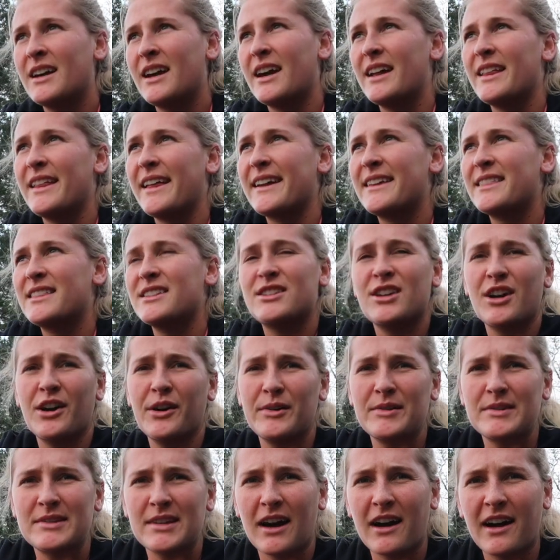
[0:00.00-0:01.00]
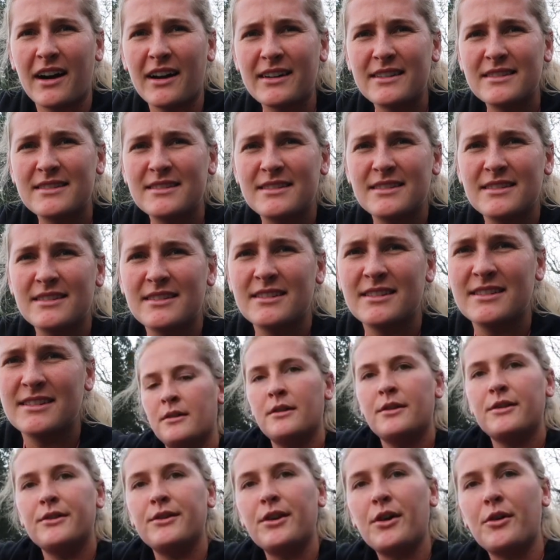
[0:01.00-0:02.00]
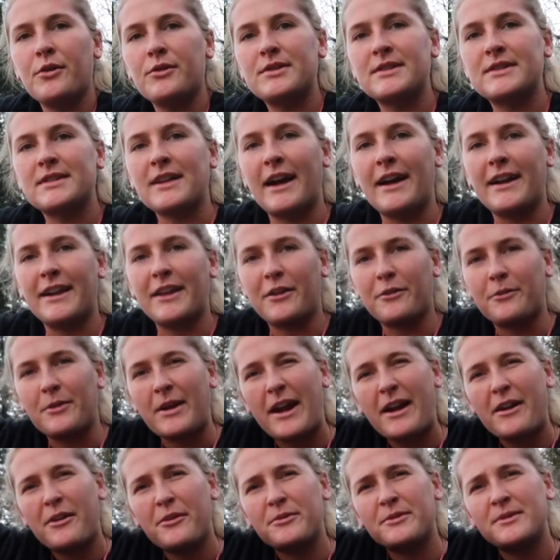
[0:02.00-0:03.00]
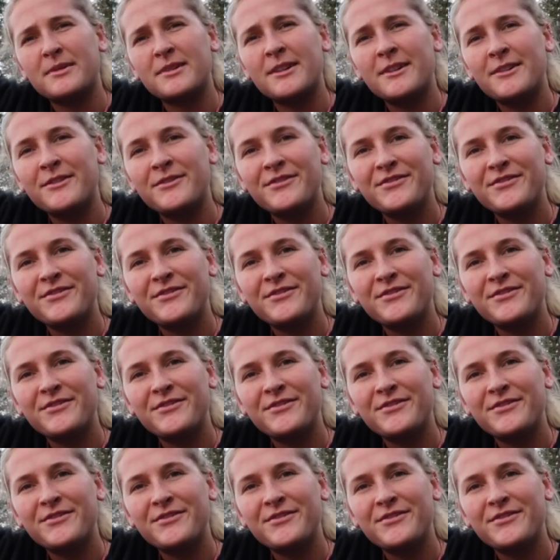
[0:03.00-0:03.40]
I like the toe socks. No sliding around.